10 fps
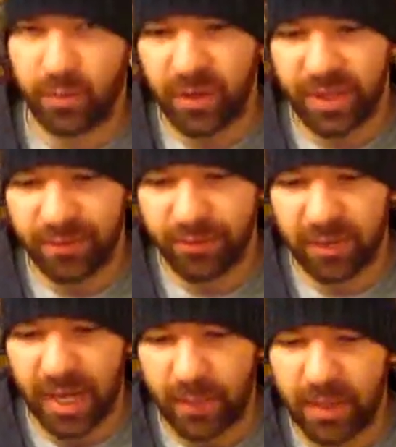is working for
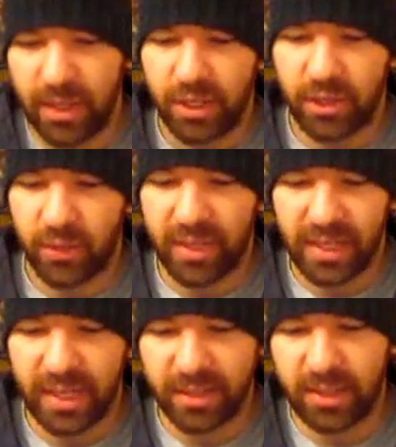now. So
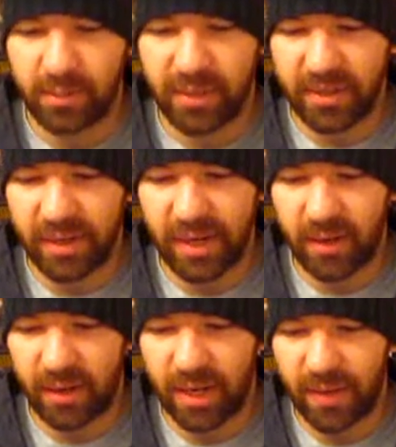he gets to be
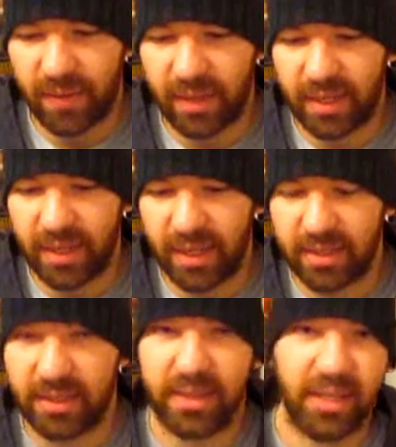there, and then he
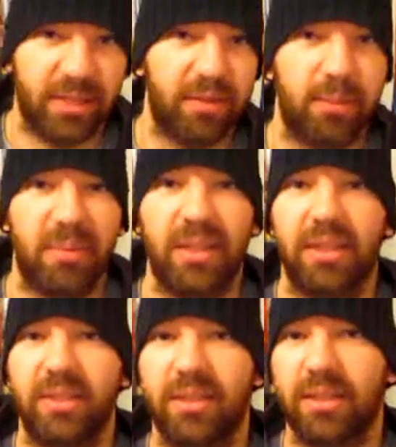gets a sense that
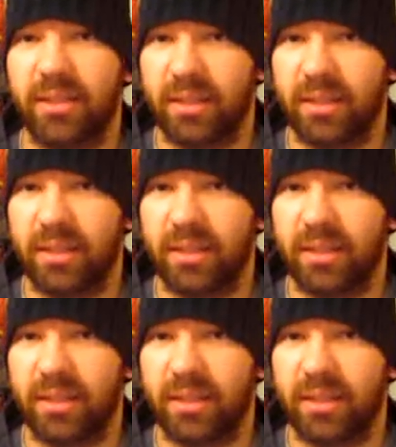something's